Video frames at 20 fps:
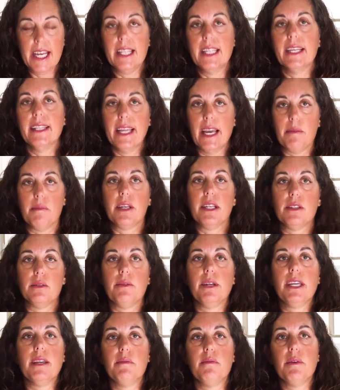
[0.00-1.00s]
then that means
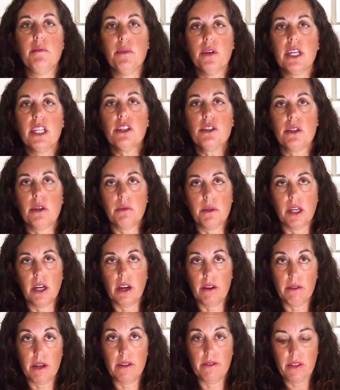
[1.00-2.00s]
we can be pretty sure we
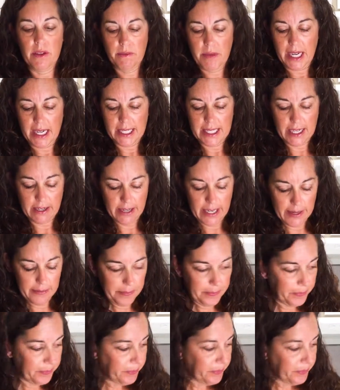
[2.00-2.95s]
got rid of the bacteria.